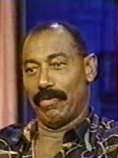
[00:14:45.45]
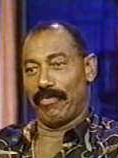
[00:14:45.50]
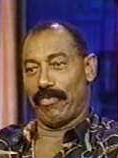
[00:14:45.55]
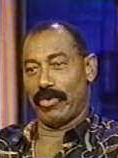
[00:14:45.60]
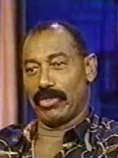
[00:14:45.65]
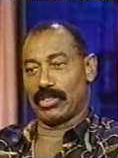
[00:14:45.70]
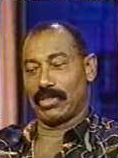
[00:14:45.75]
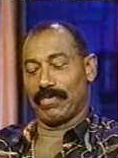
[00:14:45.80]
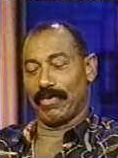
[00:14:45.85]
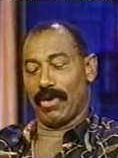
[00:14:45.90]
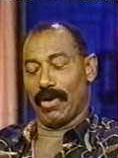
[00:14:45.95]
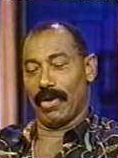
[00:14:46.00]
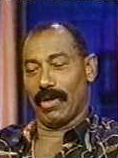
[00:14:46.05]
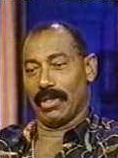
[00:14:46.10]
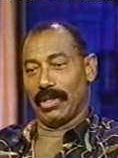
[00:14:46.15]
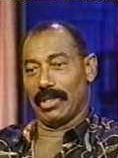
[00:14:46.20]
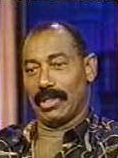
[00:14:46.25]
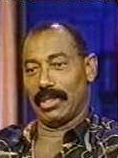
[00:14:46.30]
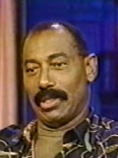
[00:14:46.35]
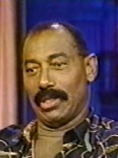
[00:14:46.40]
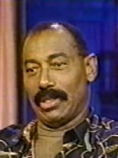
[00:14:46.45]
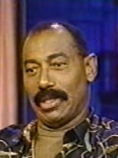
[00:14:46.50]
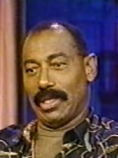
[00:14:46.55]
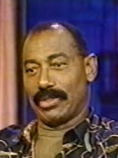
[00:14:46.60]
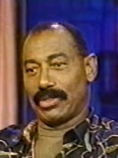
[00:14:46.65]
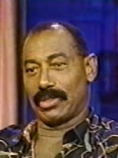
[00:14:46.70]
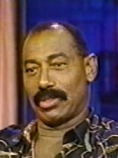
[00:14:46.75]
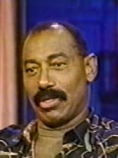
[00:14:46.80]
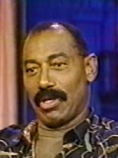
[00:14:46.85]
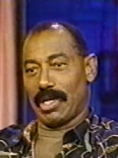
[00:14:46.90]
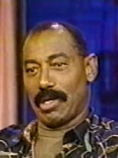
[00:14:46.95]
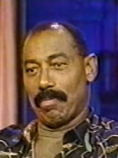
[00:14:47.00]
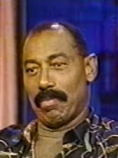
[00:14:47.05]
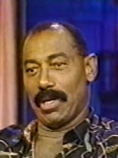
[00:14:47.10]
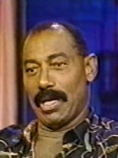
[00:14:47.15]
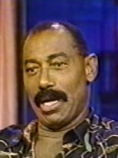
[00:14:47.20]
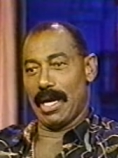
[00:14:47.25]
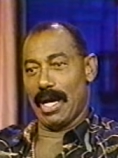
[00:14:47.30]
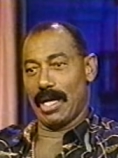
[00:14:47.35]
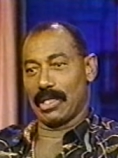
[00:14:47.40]
first of all, let's talk
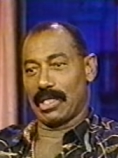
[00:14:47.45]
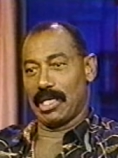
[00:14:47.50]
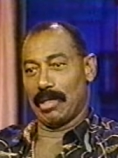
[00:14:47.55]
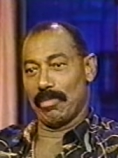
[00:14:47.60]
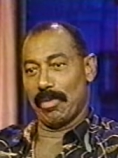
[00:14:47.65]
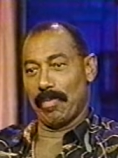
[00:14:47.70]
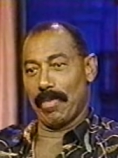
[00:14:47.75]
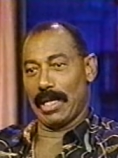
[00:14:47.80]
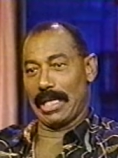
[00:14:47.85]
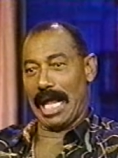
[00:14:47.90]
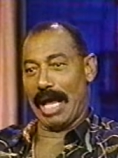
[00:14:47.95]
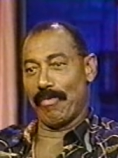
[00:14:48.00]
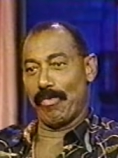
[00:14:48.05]
about how it came about.